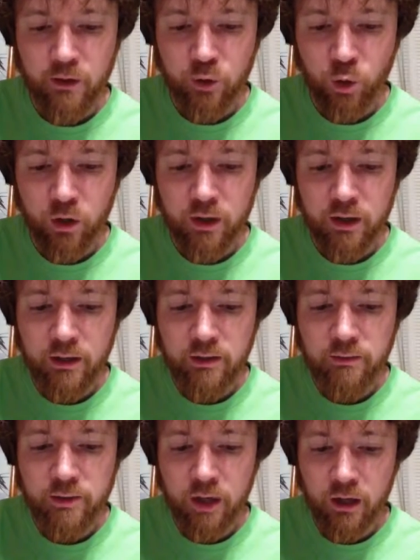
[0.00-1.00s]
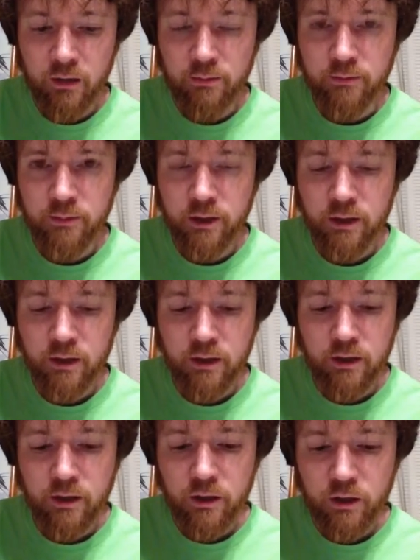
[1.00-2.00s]
Your kingdom come,
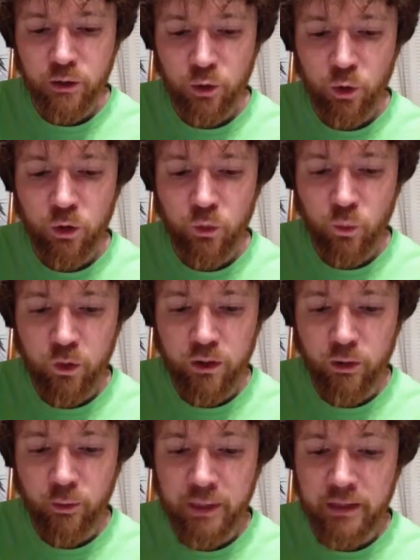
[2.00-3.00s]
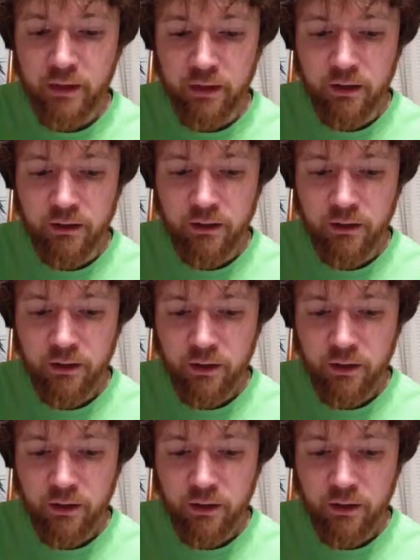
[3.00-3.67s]
your will be done,